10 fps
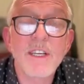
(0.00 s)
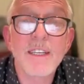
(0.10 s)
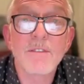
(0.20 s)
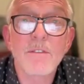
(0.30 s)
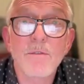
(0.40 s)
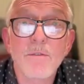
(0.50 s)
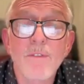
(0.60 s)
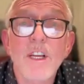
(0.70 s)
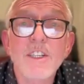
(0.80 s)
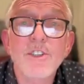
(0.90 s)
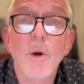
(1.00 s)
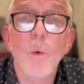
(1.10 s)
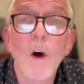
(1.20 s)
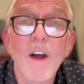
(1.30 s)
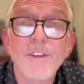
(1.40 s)
and revelation
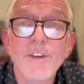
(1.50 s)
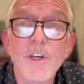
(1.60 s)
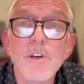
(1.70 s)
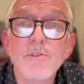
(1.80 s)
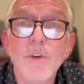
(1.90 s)
on what to do.